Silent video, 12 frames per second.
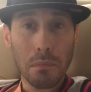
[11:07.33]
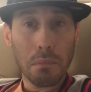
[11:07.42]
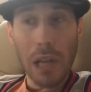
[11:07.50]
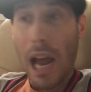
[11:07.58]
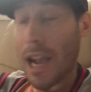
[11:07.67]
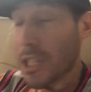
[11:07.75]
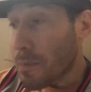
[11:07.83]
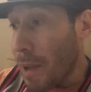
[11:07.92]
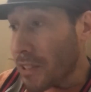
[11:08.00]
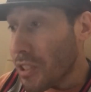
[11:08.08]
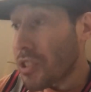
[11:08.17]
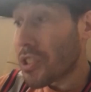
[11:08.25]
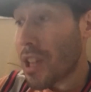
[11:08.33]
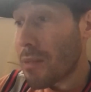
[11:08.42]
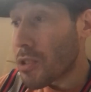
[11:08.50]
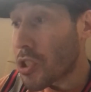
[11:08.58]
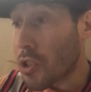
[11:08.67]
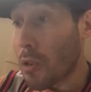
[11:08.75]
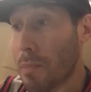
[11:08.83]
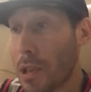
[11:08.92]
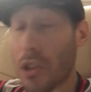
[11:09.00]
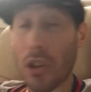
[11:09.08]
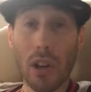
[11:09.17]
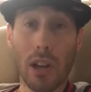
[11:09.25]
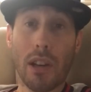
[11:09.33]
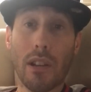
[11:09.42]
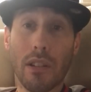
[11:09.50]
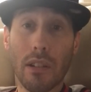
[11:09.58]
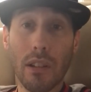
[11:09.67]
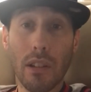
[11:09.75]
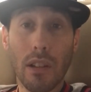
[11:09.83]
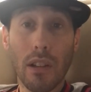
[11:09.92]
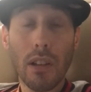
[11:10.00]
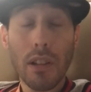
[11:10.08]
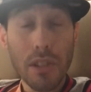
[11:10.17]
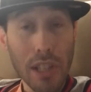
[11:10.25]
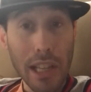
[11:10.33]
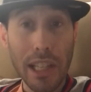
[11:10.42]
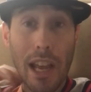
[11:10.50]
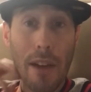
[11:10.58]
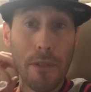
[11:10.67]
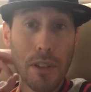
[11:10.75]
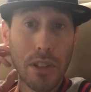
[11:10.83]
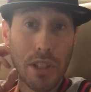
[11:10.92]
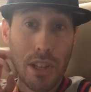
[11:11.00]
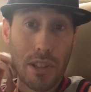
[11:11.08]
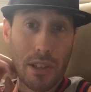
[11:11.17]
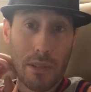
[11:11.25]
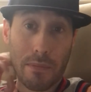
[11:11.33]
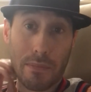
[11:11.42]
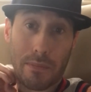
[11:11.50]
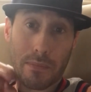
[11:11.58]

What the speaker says: But I expect this team to still be good second half of the season.